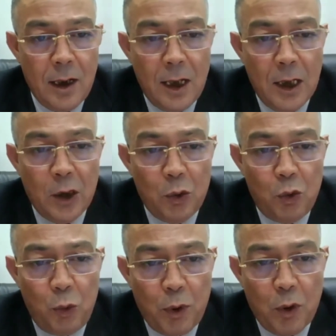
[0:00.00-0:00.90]
And this,
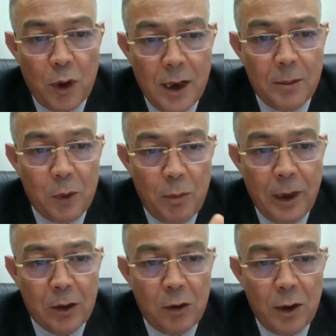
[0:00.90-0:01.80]
of
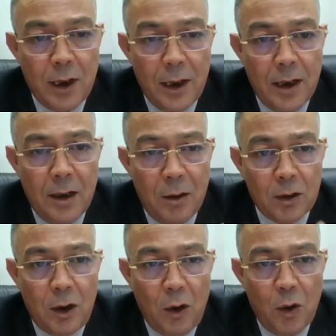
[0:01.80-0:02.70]
course, within
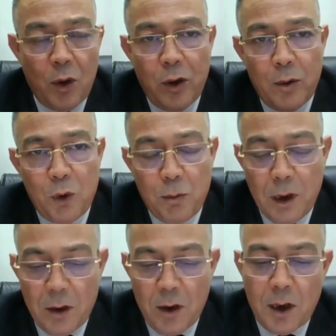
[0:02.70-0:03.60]
the framework
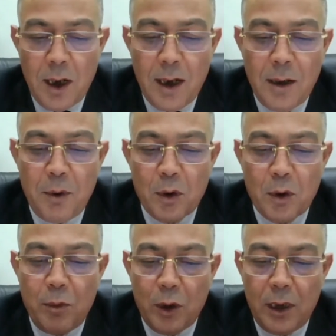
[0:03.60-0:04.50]
of the
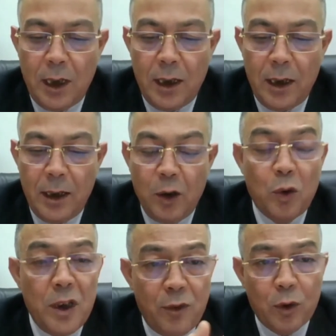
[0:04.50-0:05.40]
partnership
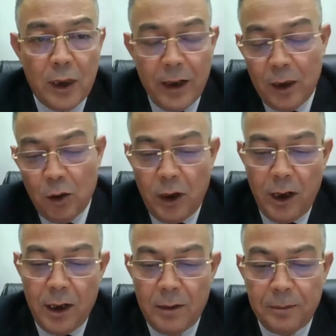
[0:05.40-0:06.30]
between the Kingdom of
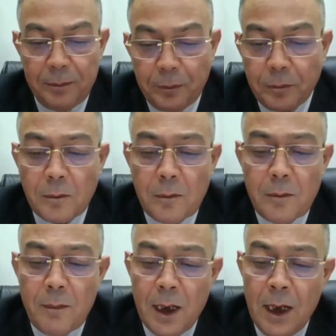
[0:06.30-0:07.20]
Morocco and the
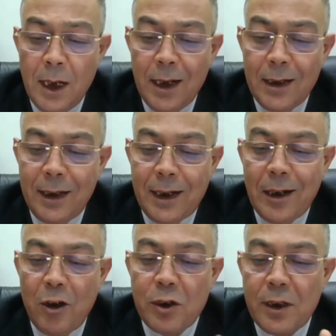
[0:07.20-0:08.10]
World Bank.
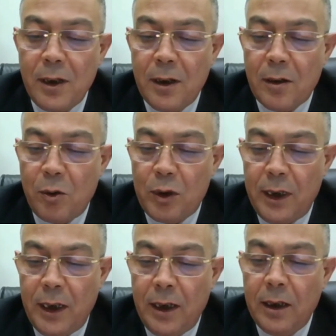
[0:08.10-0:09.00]
At the
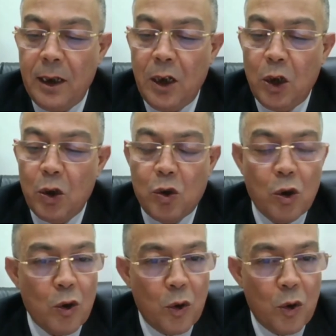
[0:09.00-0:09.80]
territorial level,